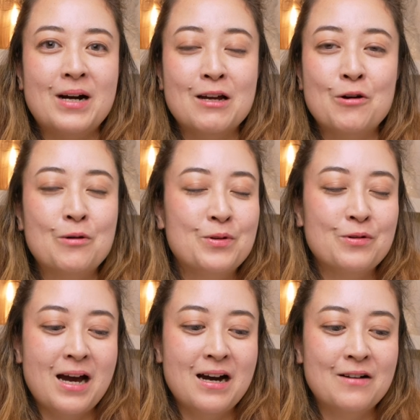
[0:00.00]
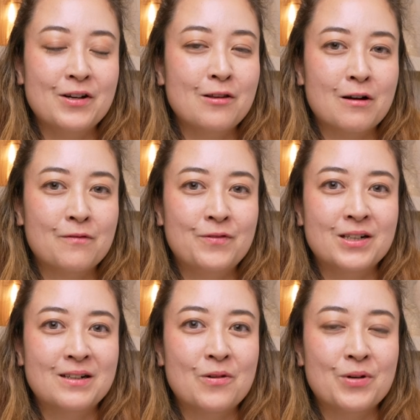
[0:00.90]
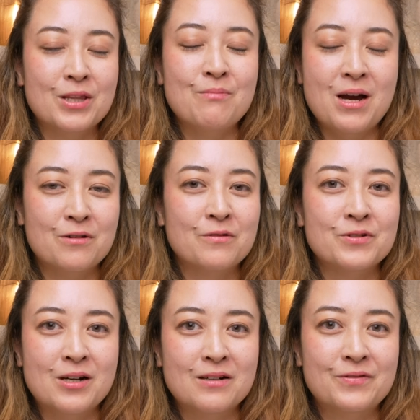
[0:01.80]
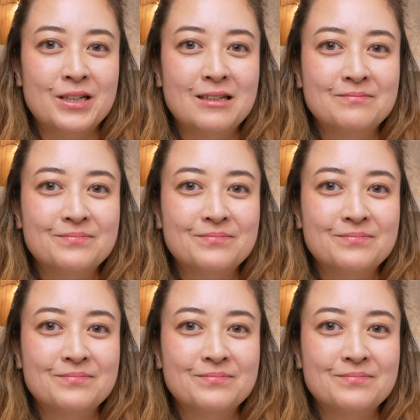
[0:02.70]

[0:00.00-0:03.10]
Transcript: I hope you have a lot of fun with macro photography.